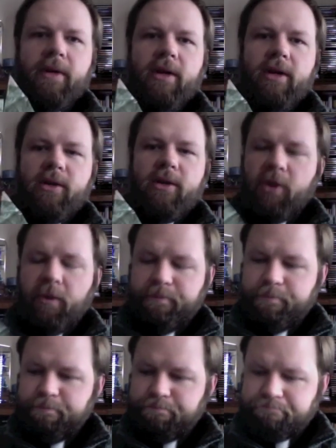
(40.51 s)
So,
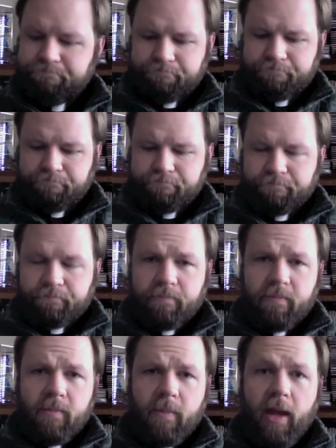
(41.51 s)

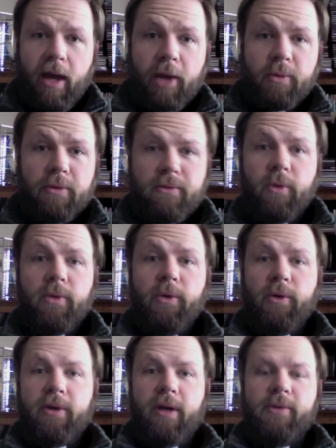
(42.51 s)
how do we fold the
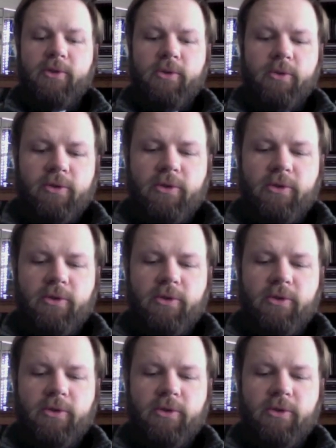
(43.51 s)
origami schooner?